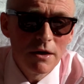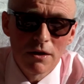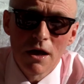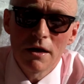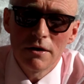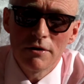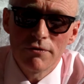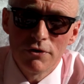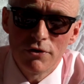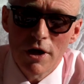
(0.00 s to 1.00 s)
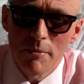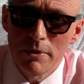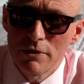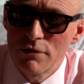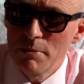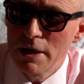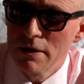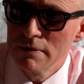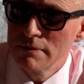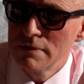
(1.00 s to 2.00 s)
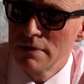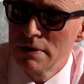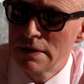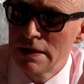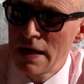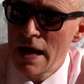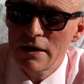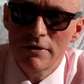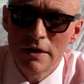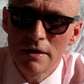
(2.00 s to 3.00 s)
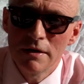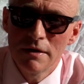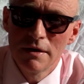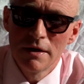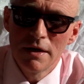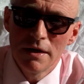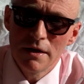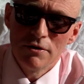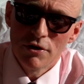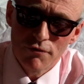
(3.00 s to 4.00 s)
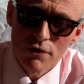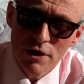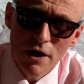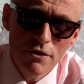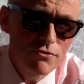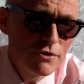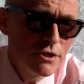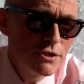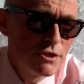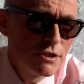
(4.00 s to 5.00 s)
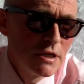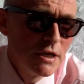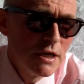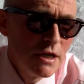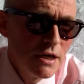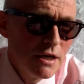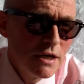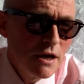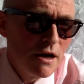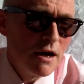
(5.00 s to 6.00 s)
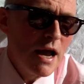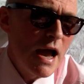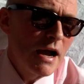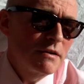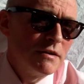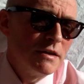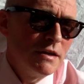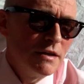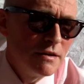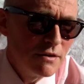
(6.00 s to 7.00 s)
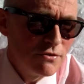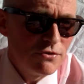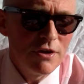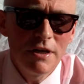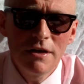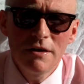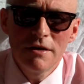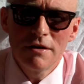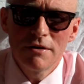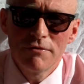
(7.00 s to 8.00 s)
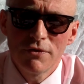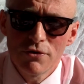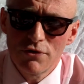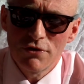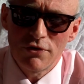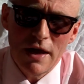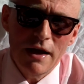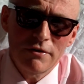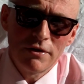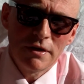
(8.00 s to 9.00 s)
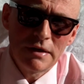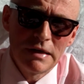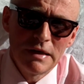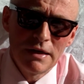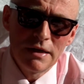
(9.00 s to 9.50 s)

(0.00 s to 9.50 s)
a lot of different topics about acting in different countries, acting in the city versus acting